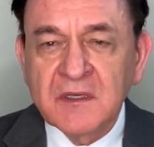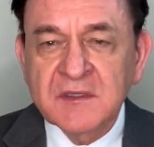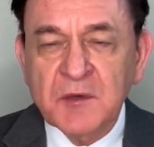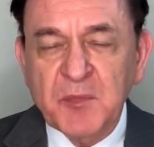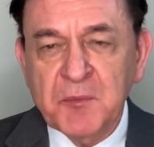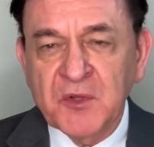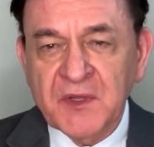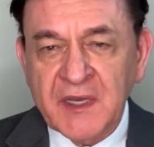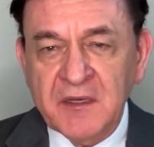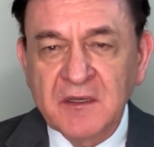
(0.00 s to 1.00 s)
Some people
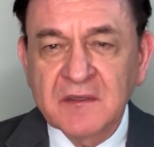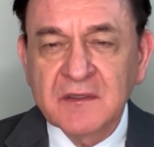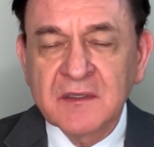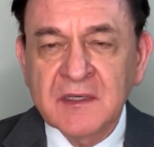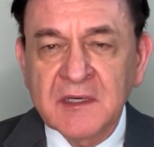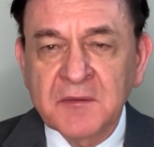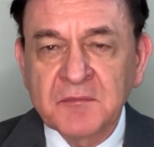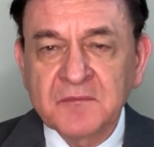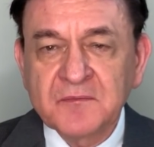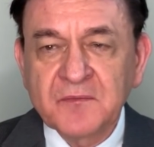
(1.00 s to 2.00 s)
did.
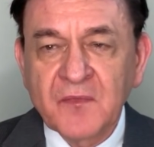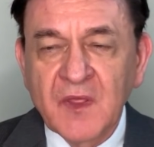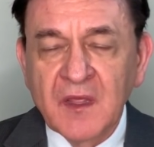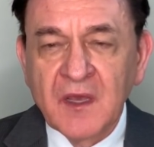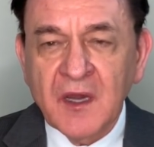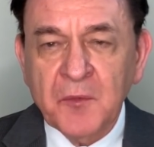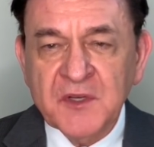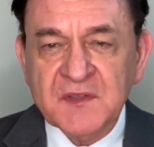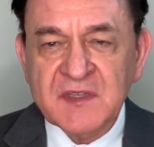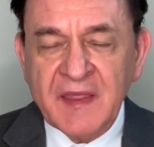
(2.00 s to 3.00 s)
I
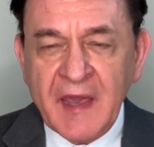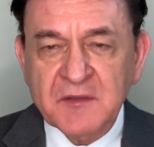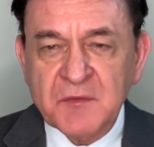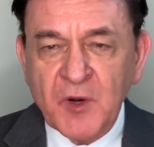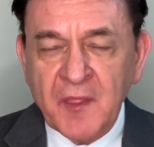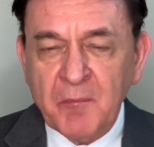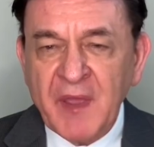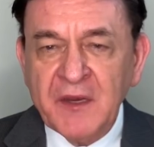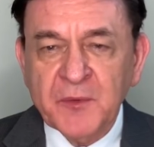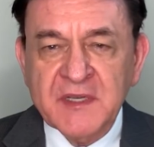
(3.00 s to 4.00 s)
wouldn't say that's one of the
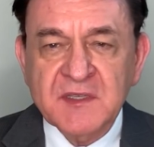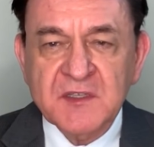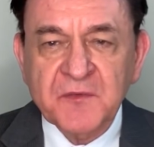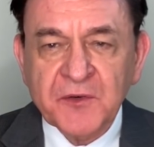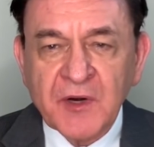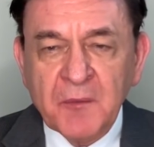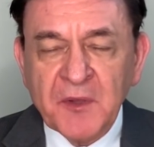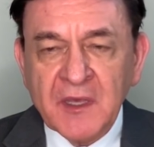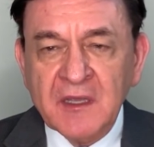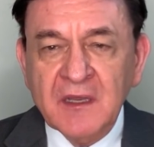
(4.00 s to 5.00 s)
main reasons for
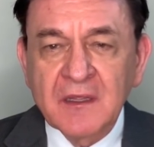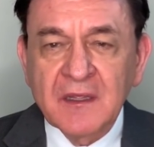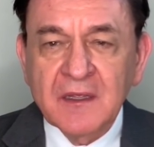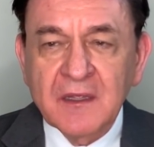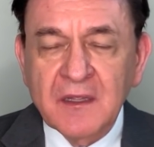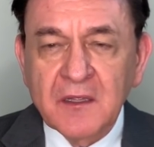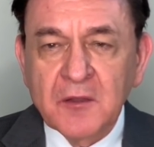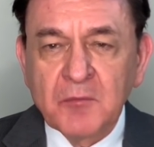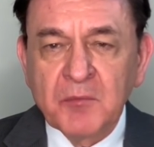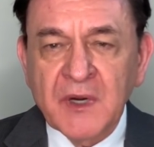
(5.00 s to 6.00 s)
dropping it.
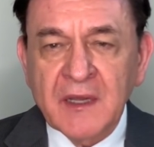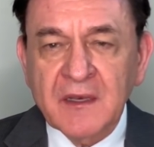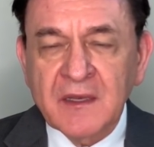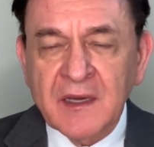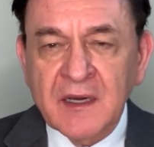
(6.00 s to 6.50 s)
But